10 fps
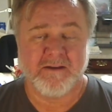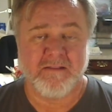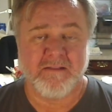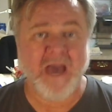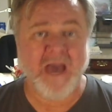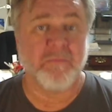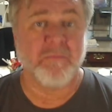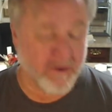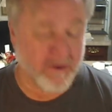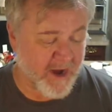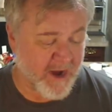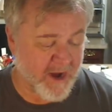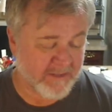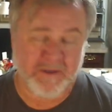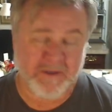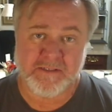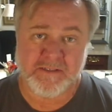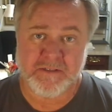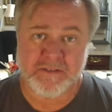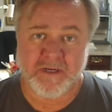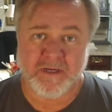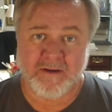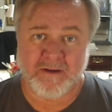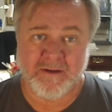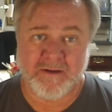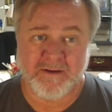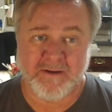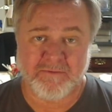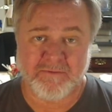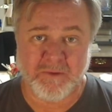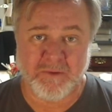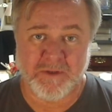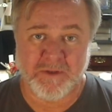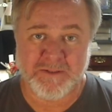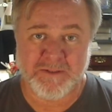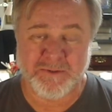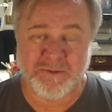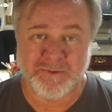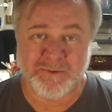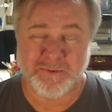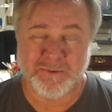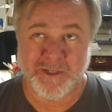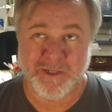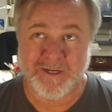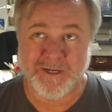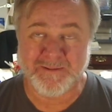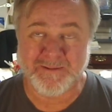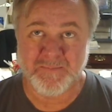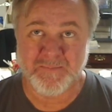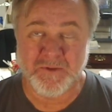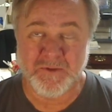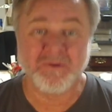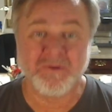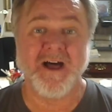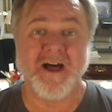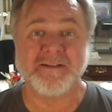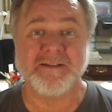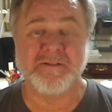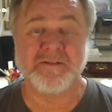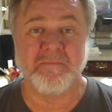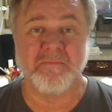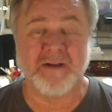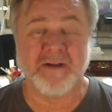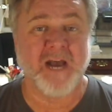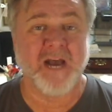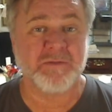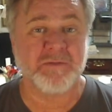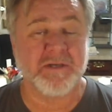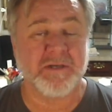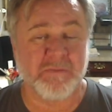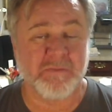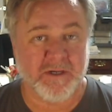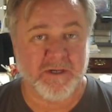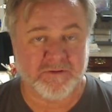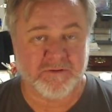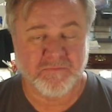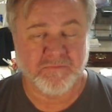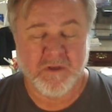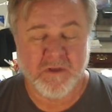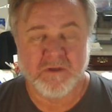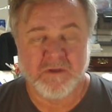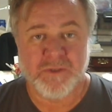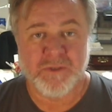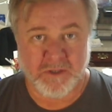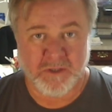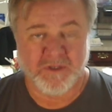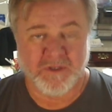That would be great because I definitely want to utilize my time as best as possible. So